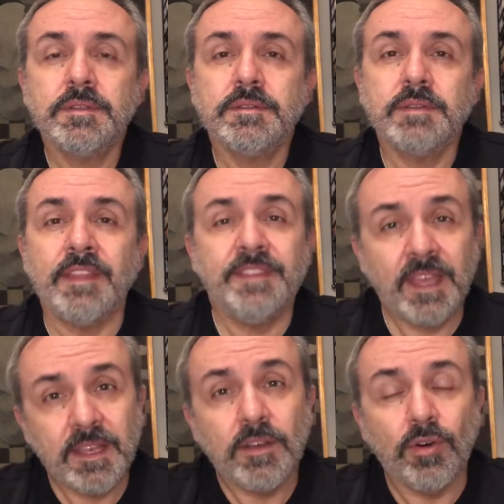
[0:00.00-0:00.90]
and
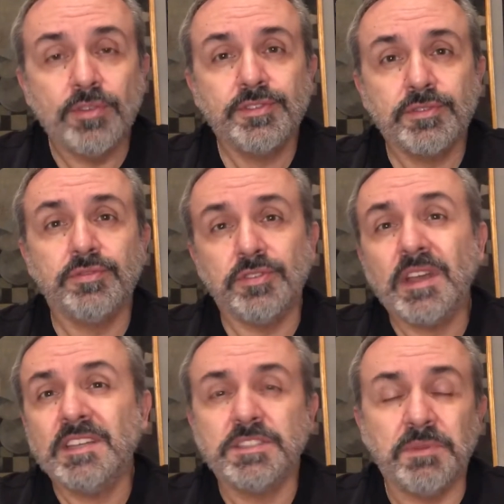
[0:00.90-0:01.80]
then also to your
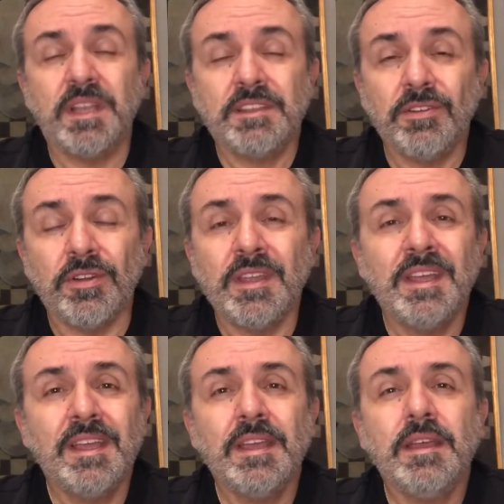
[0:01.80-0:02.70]
customer later on,
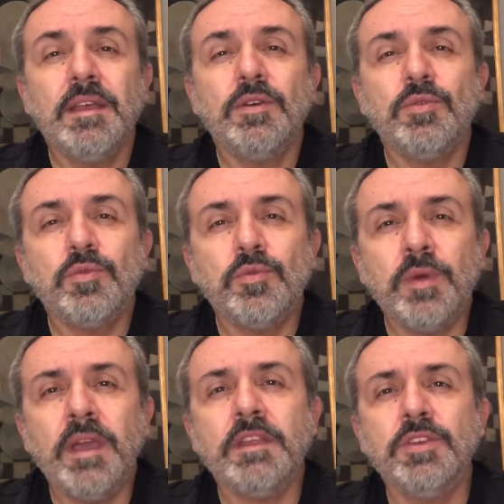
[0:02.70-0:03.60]

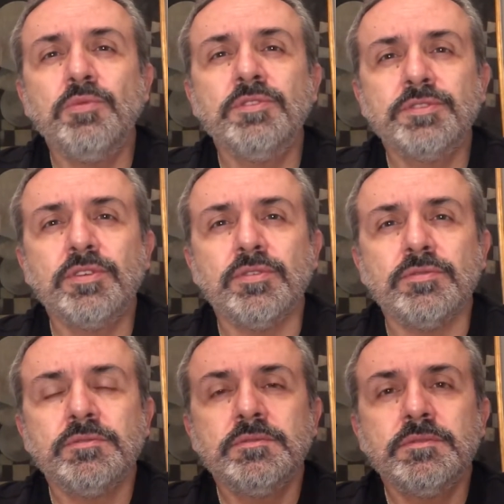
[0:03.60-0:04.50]
where you want to go.
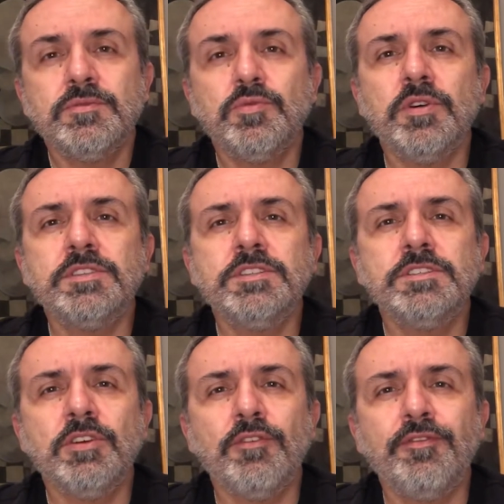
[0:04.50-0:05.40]
What is
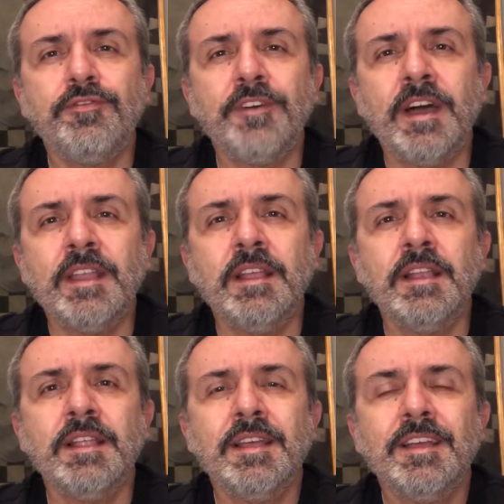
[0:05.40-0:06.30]
your final
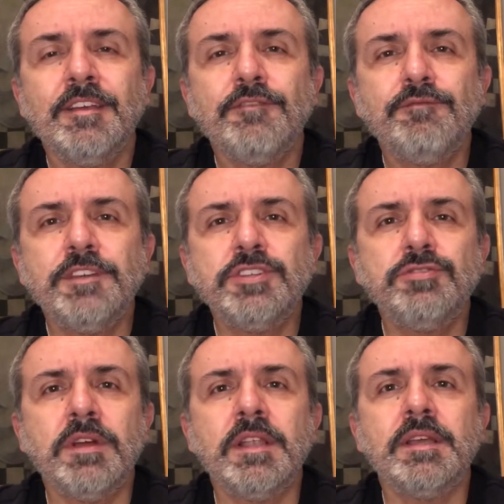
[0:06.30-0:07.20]

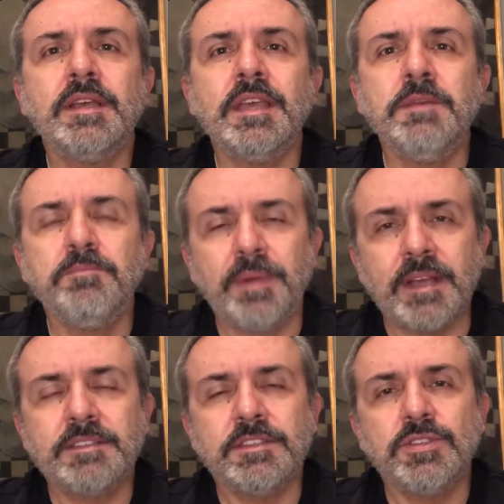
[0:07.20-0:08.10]
visual
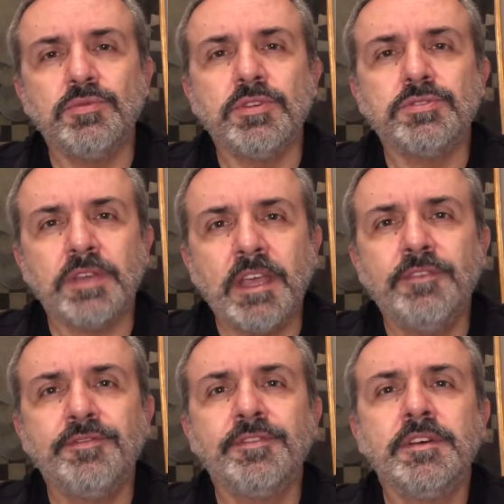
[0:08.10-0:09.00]
impact that you want to have